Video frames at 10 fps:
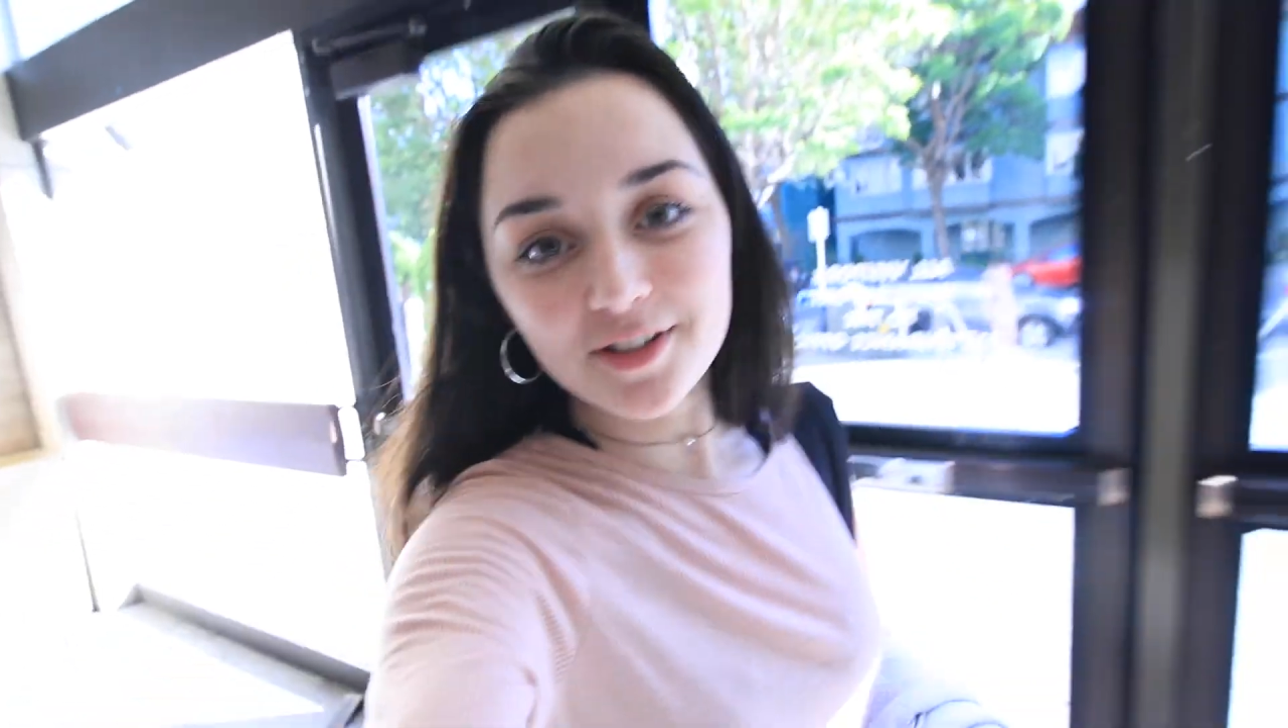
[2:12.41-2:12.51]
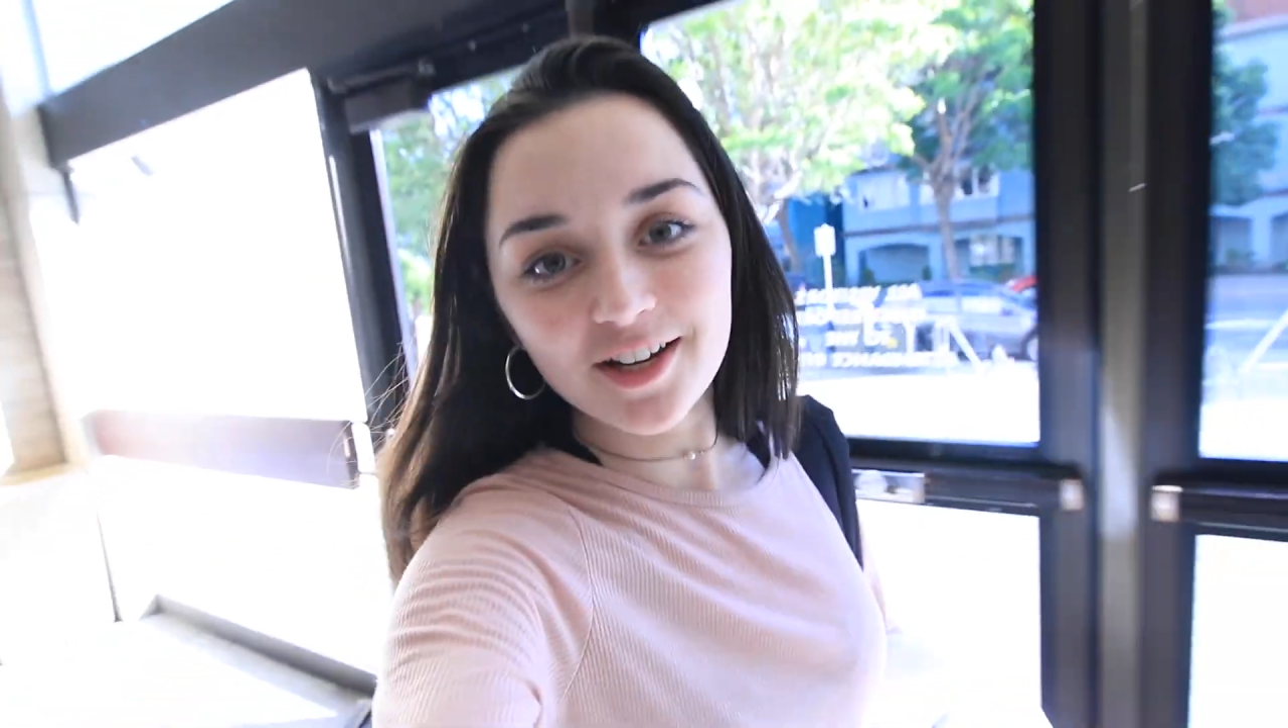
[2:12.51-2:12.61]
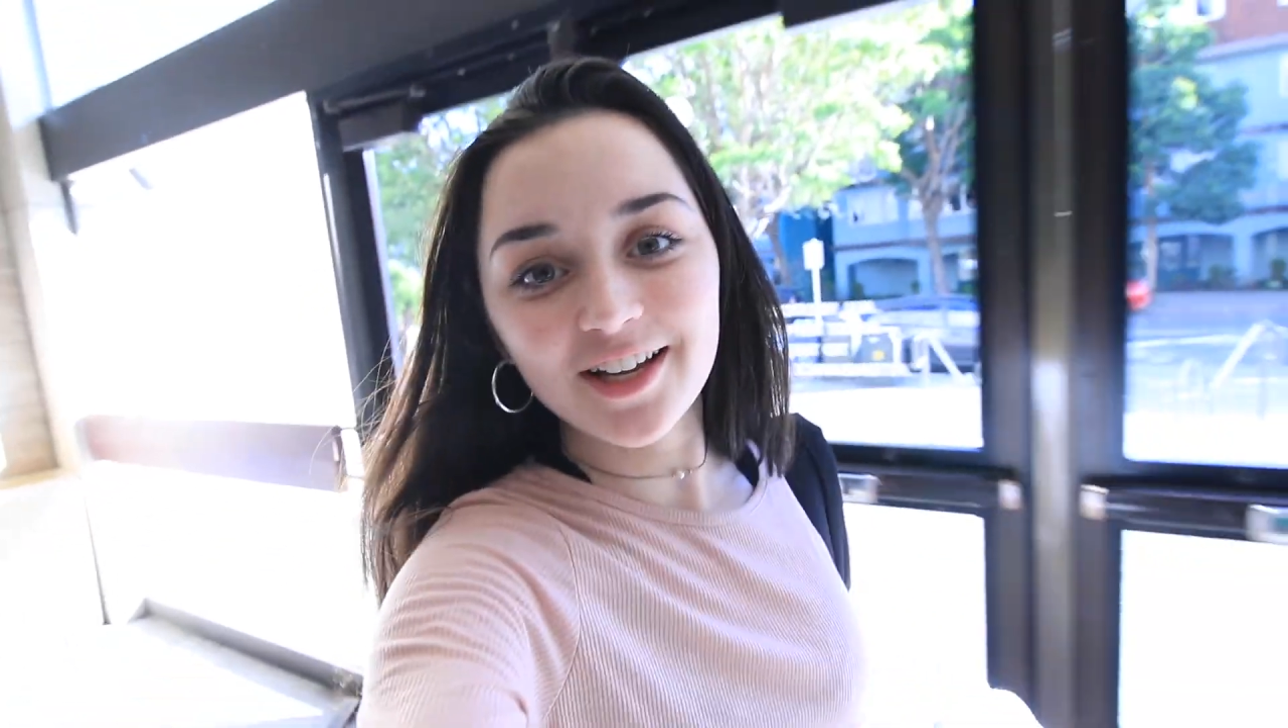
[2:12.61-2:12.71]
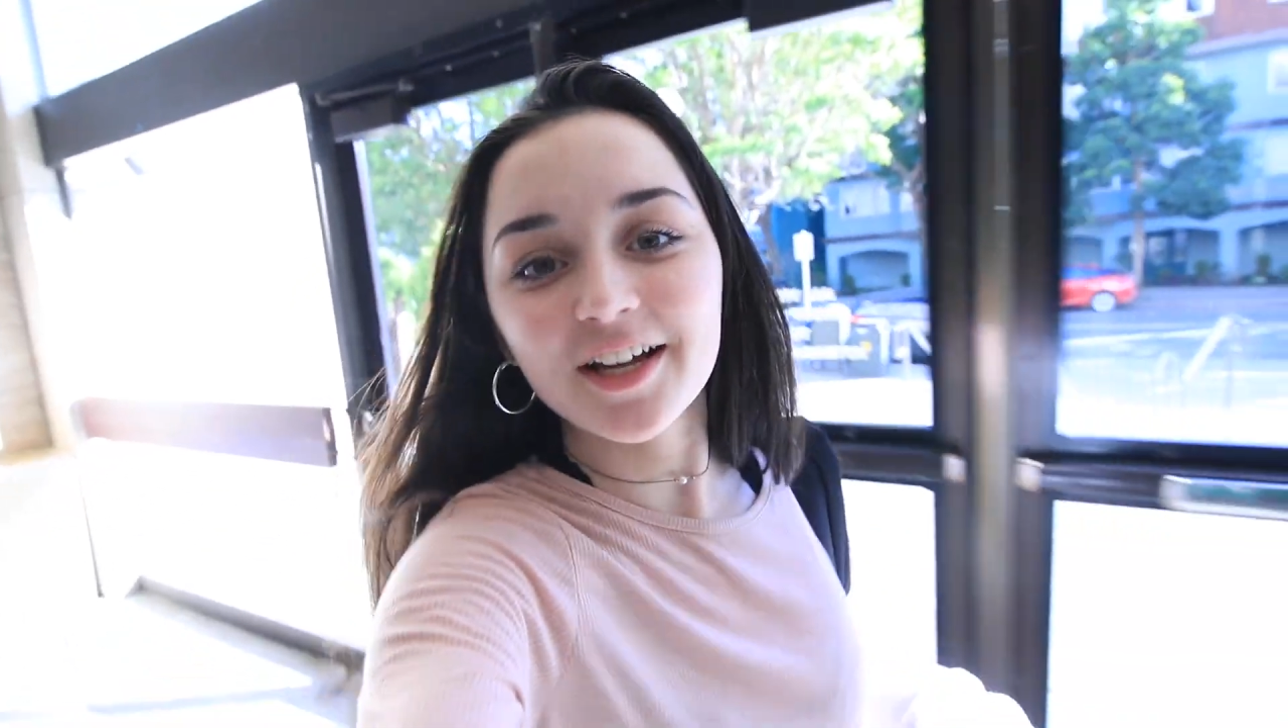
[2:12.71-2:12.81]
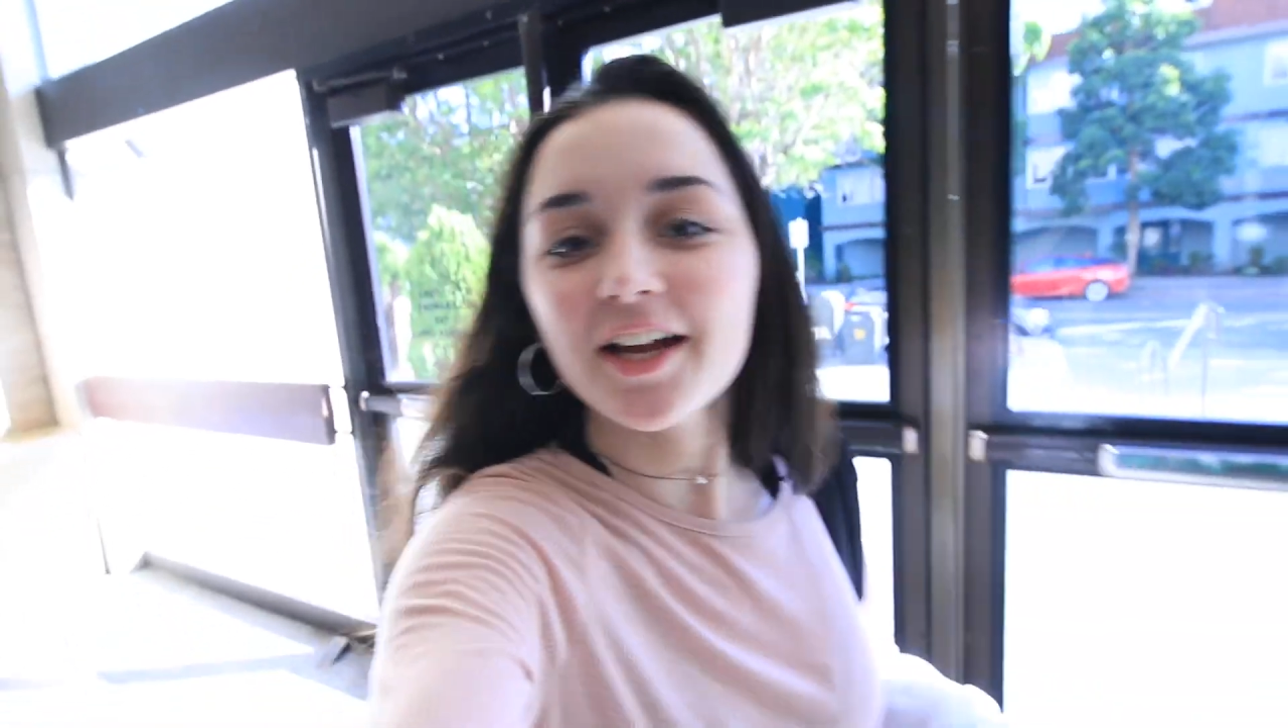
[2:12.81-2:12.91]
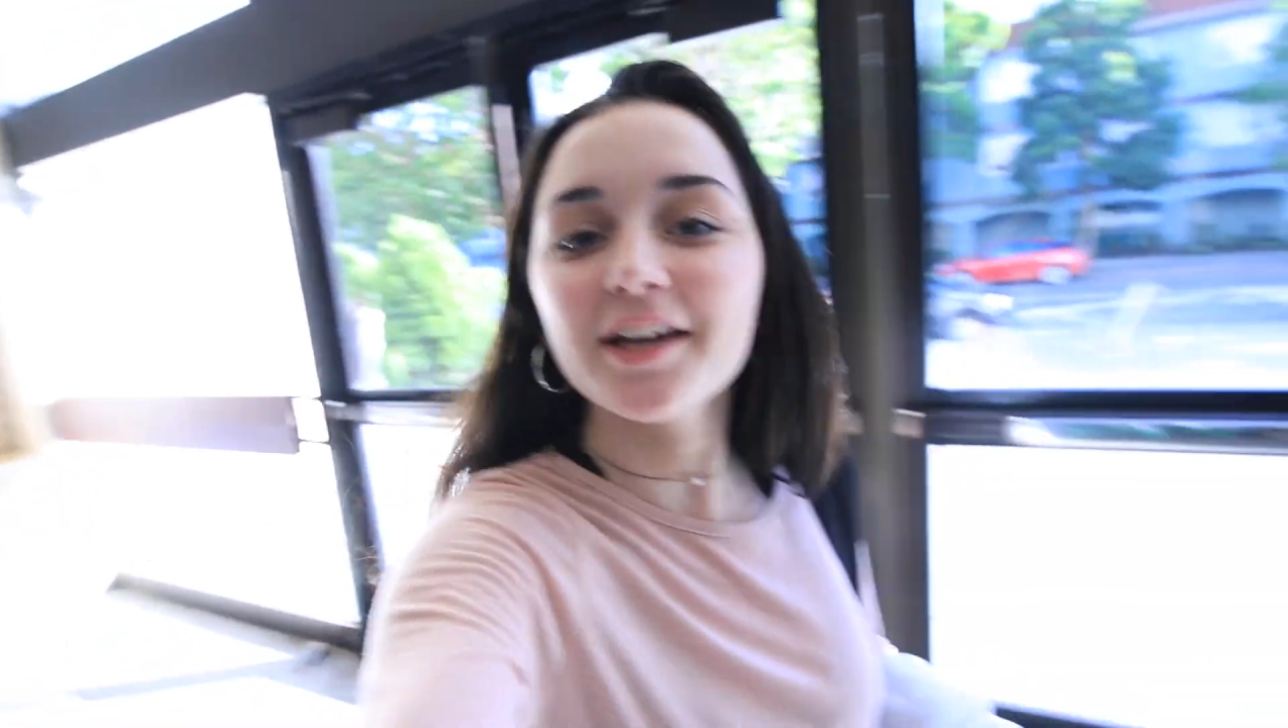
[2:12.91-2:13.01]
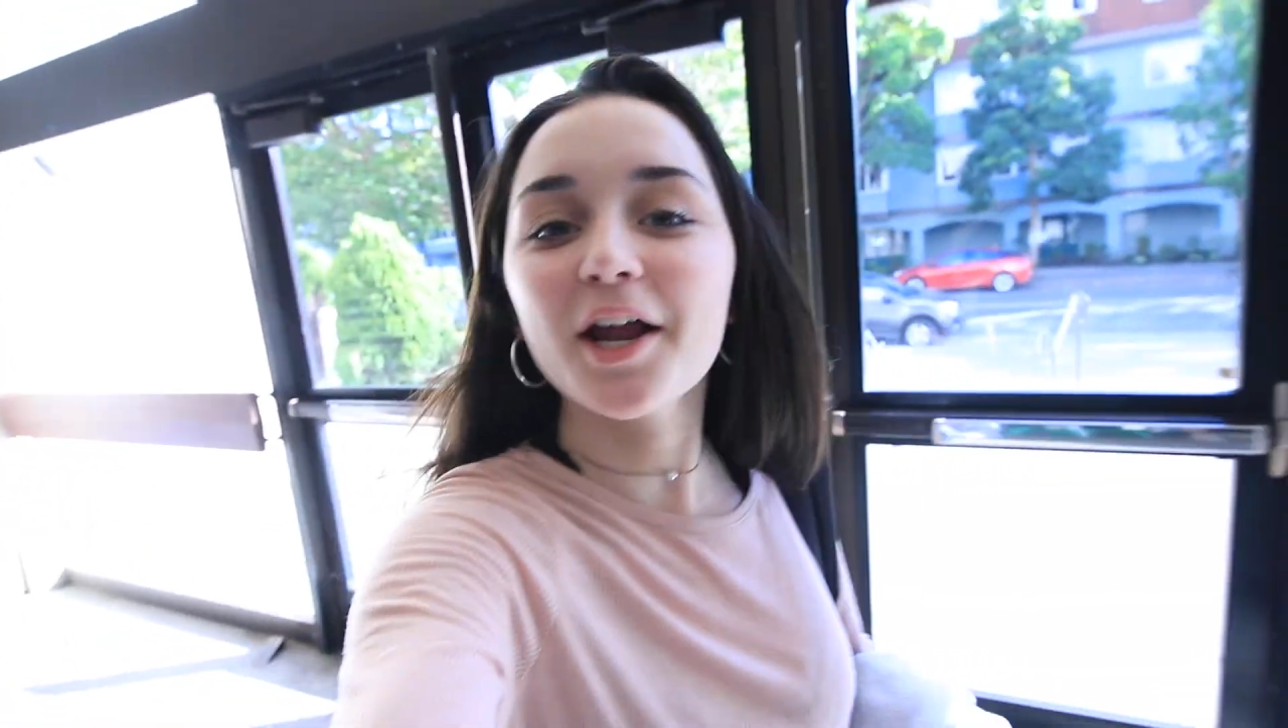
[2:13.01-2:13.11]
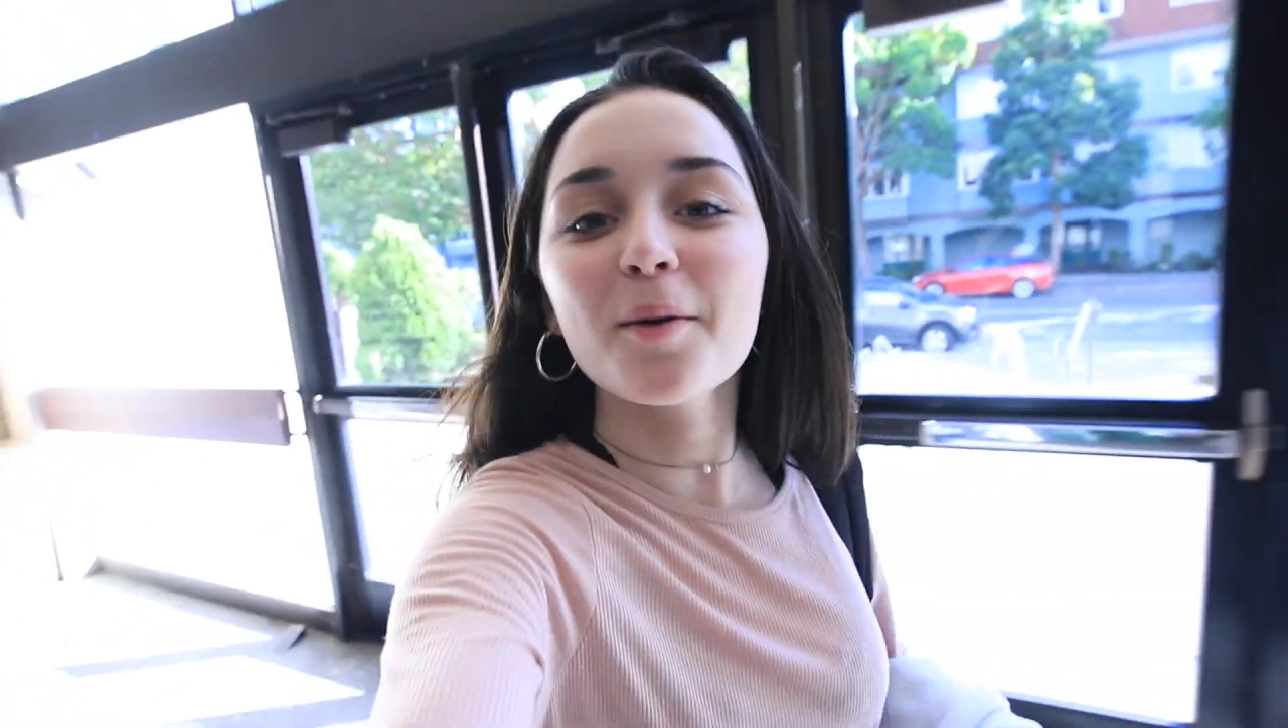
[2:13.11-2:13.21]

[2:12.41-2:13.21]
studying and